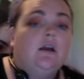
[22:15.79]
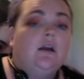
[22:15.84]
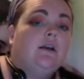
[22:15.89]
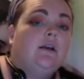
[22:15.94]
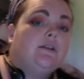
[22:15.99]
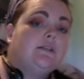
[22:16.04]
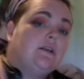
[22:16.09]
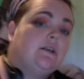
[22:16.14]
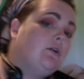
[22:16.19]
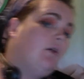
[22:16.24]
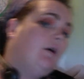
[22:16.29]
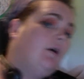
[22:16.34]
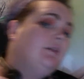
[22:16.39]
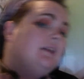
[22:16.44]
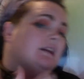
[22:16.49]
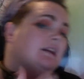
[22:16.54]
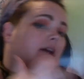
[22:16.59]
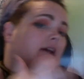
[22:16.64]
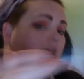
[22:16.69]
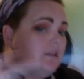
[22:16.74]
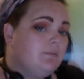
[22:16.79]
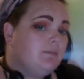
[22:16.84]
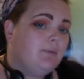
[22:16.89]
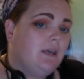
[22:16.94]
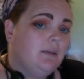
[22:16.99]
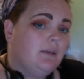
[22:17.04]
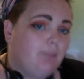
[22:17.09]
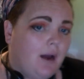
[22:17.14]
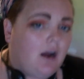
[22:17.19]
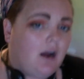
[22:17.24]
So another
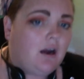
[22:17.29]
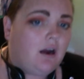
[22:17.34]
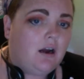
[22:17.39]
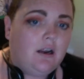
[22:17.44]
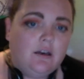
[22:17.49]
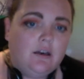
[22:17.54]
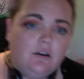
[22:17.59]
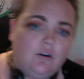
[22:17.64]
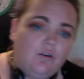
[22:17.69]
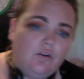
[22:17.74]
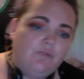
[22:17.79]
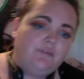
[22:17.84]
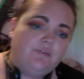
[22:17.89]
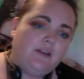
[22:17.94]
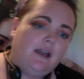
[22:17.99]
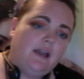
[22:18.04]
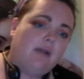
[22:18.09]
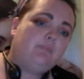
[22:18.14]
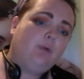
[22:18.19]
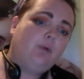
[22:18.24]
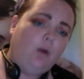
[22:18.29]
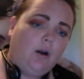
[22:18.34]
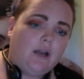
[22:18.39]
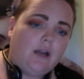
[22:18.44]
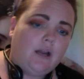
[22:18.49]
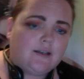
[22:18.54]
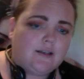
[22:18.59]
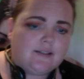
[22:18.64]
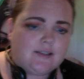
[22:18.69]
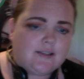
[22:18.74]
big part of our
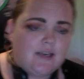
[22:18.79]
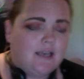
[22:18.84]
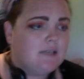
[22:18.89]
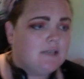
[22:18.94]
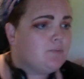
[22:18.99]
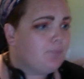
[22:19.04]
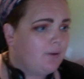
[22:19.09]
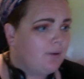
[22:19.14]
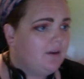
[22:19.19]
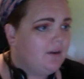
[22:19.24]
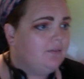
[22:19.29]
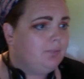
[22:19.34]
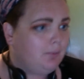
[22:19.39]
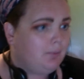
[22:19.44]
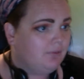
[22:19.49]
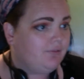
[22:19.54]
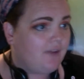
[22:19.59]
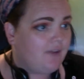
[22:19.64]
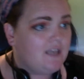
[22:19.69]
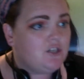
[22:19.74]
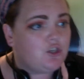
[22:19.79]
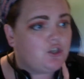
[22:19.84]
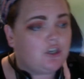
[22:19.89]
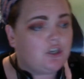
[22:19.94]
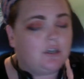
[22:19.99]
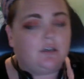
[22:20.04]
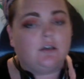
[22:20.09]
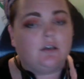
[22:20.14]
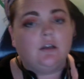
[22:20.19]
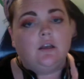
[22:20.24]
products is
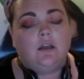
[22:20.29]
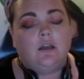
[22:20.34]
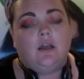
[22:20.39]
prevention.